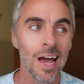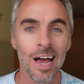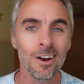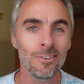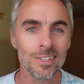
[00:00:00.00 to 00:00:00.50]

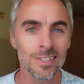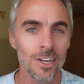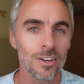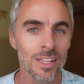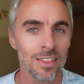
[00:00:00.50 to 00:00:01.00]
I don't
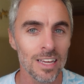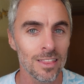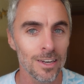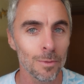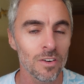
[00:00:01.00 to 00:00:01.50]
necessarily think
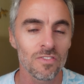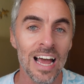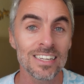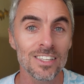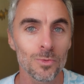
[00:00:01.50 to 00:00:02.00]
the number of
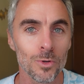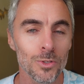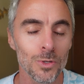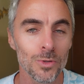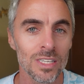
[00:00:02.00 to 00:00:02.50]
nights that the
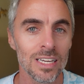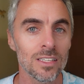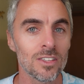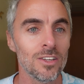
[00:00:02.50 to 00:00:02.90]
World Cruise is,